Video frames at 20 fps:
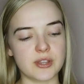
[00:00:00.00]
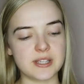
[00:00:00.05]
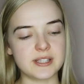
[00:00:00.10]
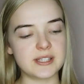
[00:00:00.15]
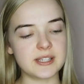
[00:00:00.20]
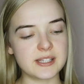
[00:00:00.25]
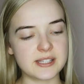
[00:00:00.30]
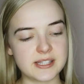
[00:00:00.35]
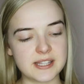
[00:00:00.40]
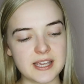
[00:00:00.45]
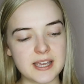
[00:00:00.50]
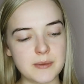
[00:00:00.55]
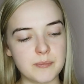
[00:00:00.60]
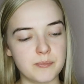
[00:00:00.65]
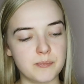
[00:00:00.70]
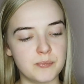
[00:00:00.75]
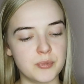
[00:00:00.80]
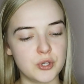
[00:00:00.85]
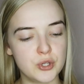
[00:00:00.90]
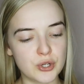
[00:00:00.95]
This is
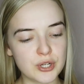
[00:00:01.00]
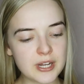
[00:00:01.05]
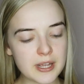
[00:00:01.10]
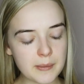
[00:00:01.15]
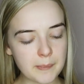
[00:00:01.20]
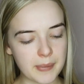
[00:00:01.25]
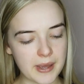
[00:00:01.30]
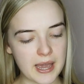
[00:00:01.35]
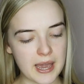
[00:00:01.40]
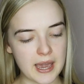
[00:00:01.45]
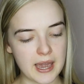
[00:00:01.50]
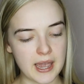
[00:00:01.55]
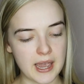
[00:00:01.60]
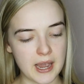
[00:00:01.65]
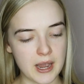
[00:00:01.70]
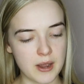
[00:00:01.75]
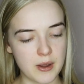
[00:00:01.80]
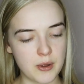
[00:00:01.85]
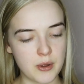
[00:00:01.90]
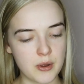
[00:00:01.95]
the Beauty
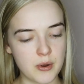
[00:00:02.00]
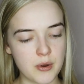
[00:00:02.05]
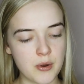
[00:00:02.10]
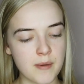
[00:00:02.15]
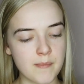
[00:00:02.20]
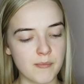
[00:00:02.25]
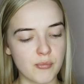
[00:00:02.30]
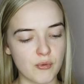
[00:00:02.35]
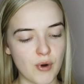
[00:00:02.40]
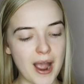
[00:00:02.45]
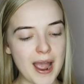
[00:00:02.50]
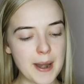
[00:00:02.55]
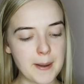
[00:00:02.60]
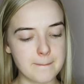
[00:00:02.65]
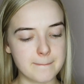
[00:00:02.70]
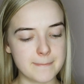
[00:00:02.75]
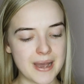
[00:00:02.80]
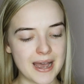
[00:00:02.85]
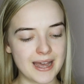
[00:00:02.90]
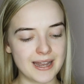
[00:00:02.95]
Bay
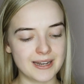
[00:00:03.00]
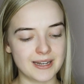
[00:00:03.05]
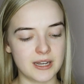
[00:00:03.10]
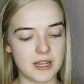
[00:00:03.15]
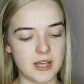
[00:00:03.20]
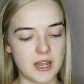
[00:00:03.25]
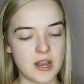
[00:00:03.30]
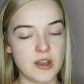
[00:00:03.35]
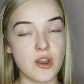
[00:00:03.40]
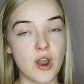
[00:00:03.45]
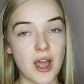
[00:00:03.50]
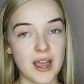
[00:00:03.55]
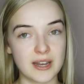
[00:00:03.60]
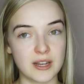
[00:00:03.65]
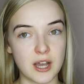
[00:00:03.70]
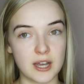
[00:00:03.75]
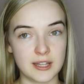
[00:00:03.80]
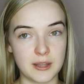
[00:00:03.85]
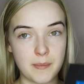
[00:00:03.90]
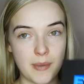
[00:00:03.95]
Bright Matte
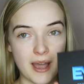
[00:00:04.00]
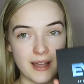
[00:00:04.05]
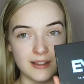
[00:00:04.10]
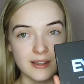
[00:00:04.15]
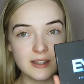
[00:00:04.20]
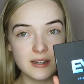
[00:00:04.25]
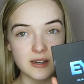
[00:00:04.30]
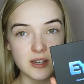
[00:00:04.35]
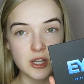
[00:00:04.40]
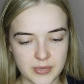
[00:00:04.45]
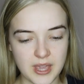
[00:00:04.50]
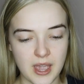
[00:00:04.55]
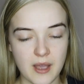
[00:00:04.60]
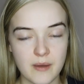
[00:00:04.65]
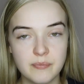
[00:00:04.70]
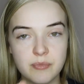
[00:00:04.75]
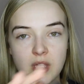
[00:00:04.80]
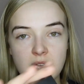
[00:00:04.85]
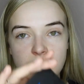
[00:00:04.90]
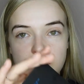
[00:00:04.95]
9 color palette. But
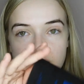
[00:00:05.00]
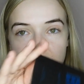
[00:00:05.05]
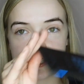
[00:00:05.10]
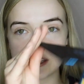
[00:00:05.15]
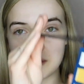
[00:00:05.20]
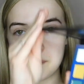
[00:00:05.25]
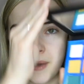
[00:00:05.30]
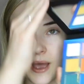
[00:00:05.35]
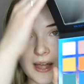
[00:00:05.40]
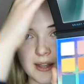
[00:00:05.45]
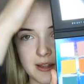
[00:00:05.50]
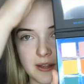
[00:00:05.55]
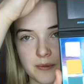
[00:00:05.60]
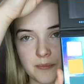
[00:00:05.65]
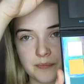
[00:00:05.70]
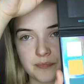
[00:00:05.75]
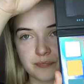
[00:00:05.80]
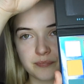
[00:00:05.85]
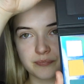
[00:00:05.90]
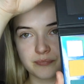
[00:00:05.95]
yeah, this is the
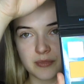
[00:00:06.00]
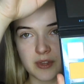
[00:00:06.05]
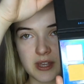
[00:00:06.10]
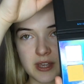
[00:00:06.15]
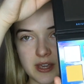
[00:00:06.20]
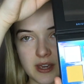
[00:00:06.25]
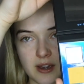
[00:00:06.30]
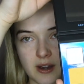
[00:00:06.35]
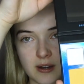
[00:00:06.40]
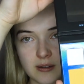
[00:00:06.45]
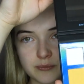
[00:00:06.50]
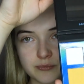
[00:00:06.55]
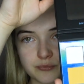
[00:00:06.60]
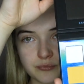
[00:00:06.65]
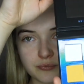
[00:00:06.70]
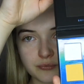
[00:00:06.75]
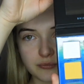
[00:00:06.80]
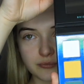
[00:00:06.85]
palette here.